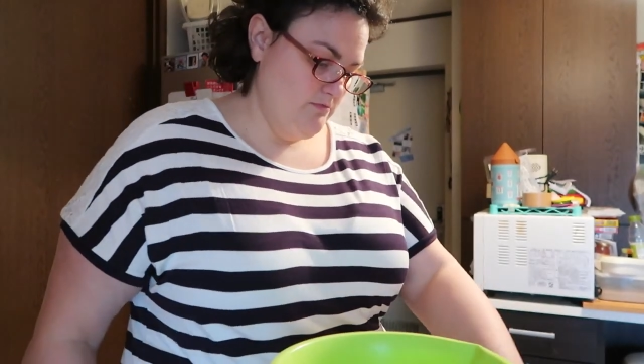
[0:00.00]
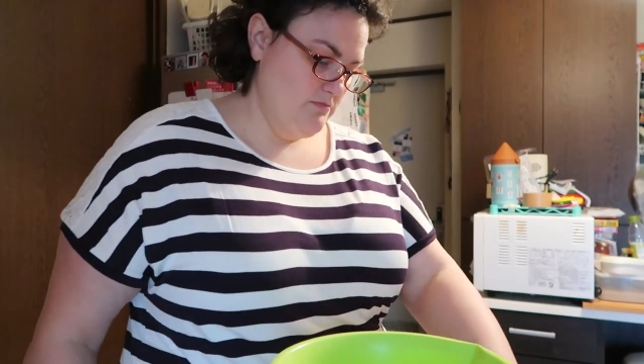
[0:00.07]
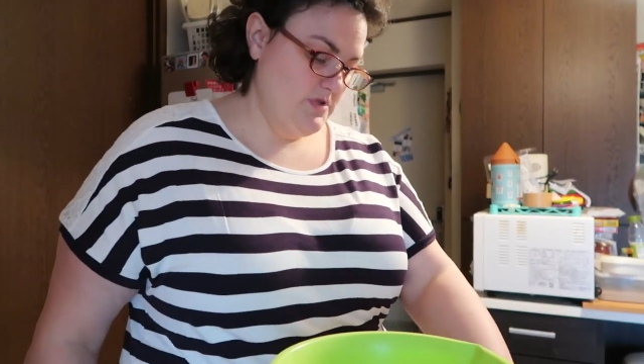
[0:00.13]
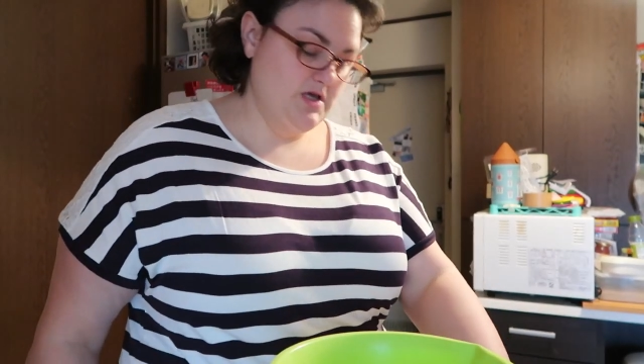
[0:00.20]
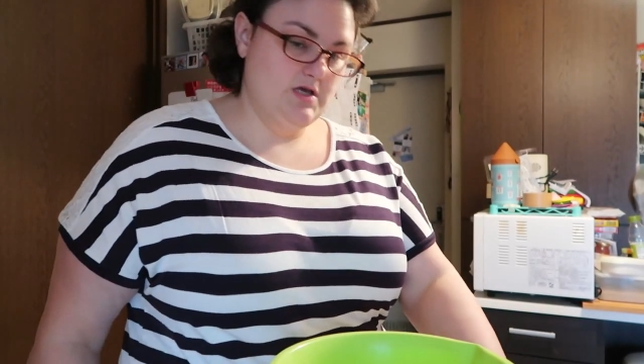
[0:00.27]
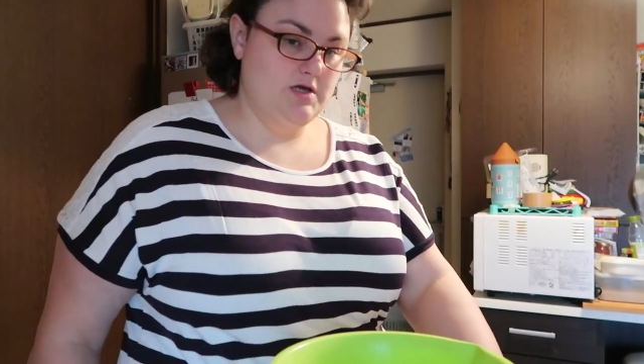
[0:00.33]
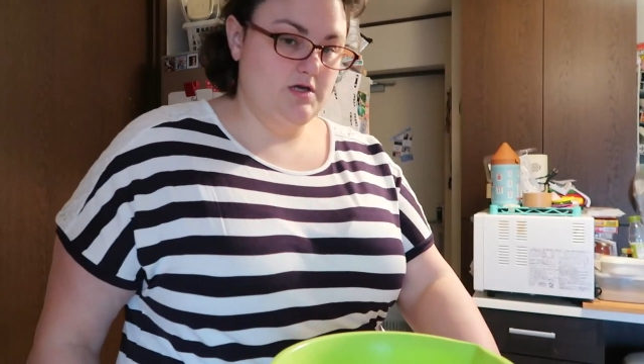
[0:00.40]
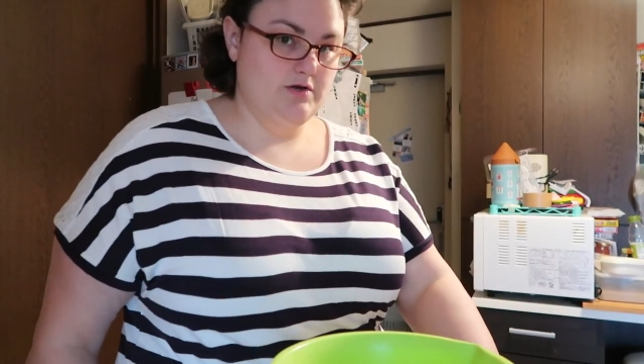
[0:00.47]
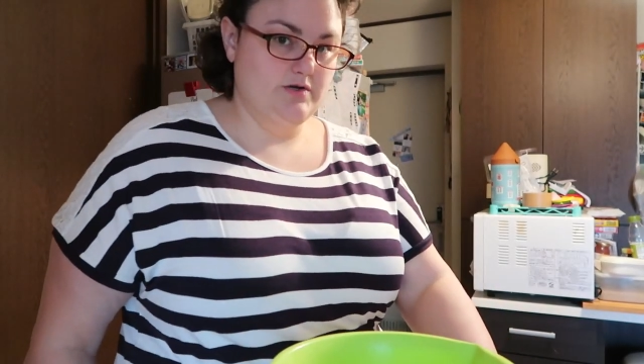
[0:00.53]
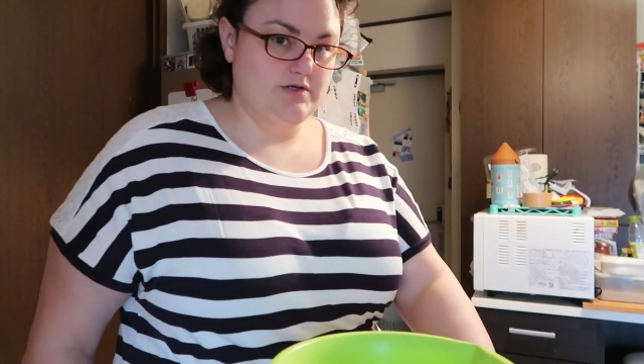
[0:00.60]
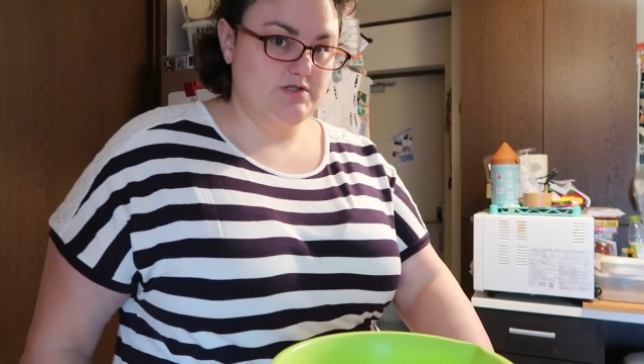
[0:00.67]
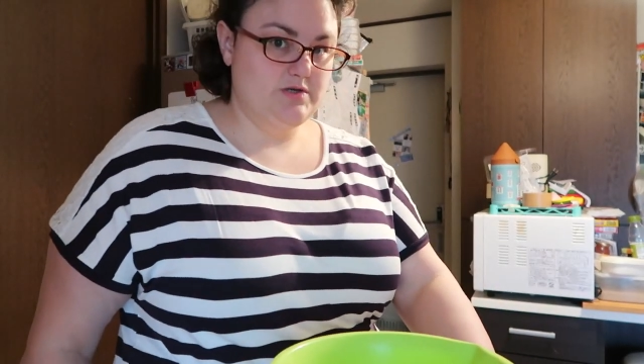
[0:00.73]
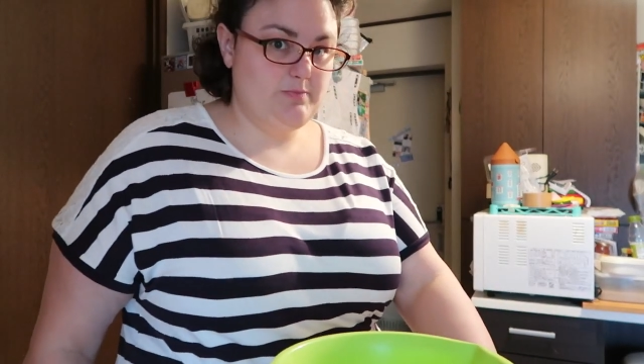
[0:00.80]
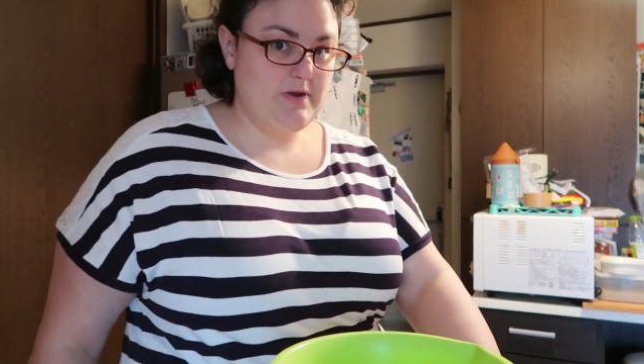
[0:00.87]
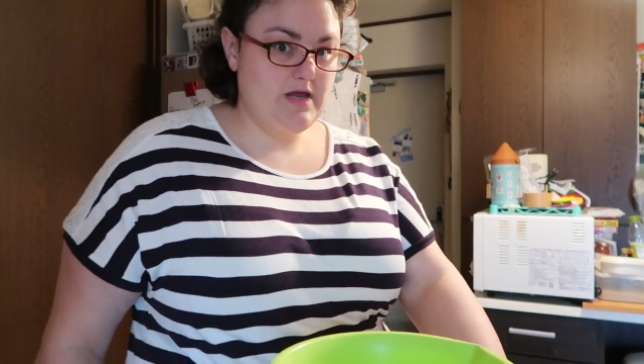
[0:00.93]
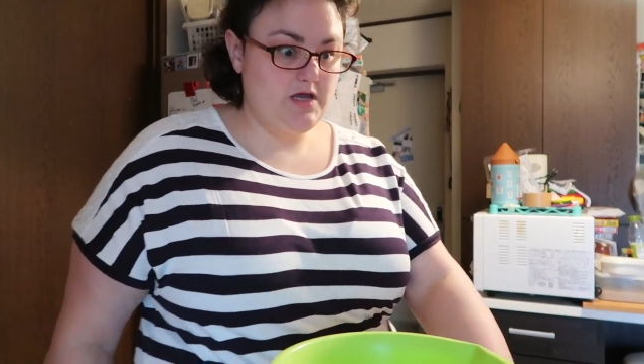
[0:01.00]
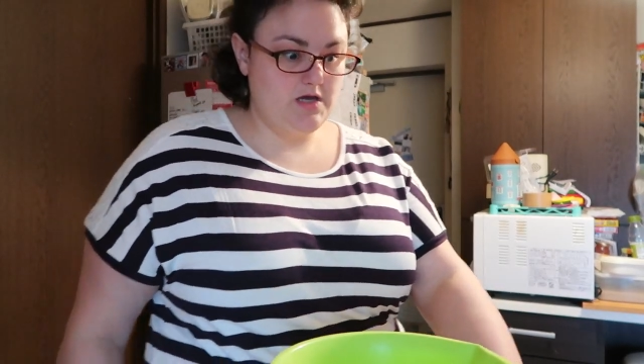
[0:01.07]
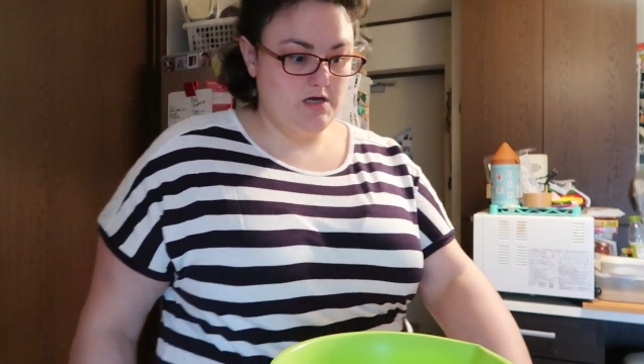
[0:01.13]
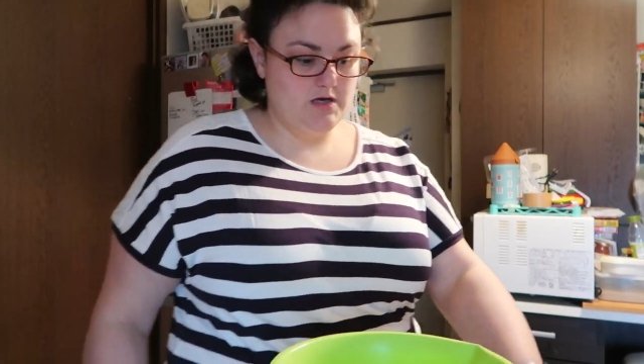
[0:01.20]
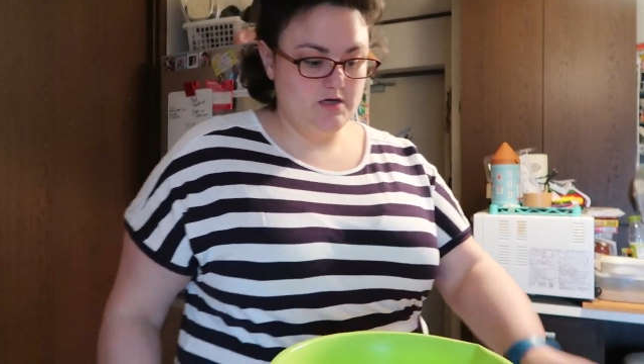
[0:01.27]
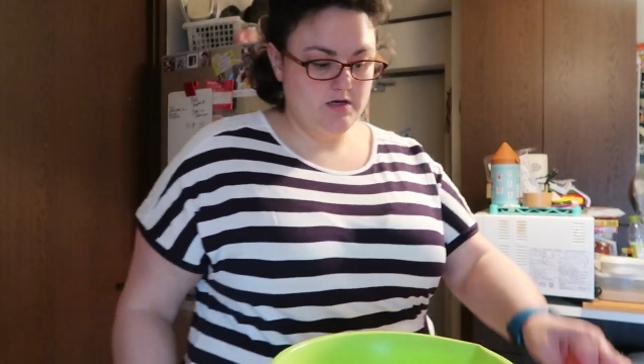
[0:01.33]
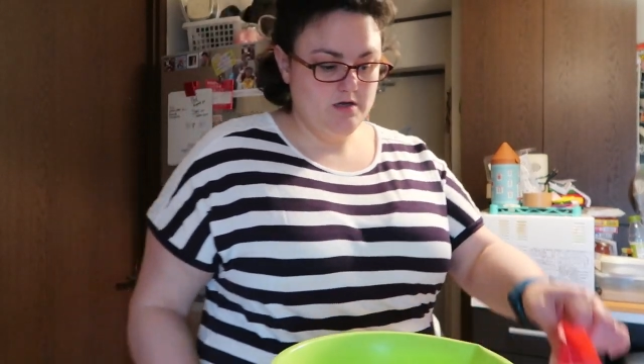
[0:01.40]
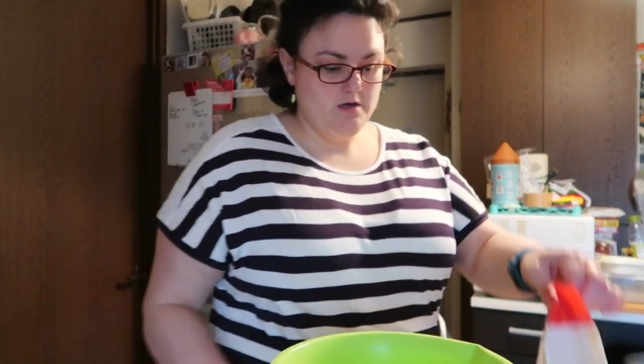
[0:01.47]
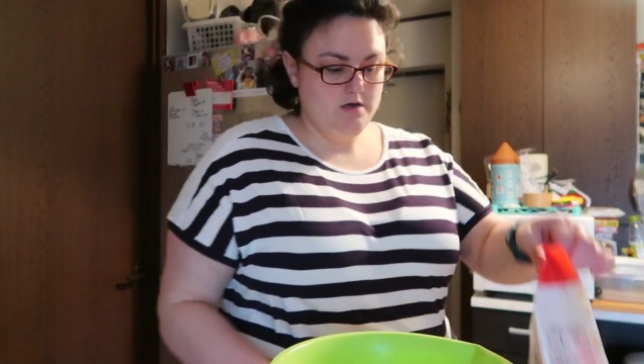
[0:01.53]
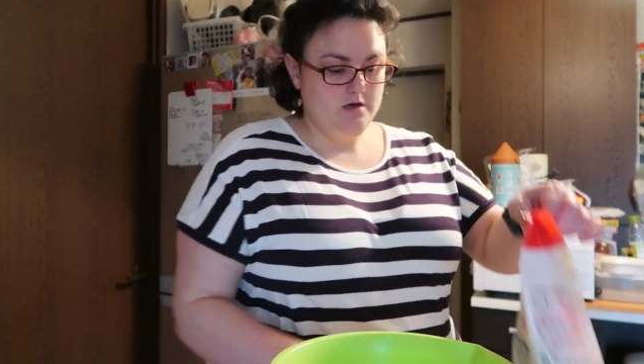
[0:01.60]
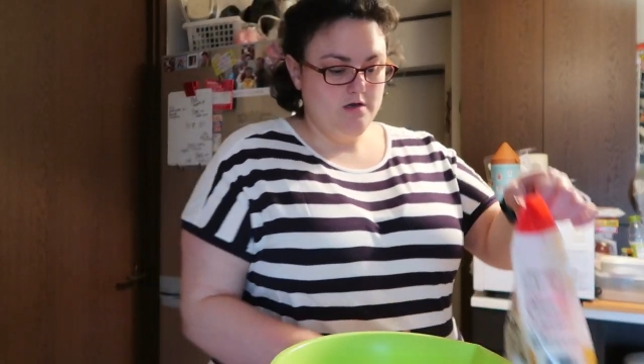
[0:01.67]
me here in Japan.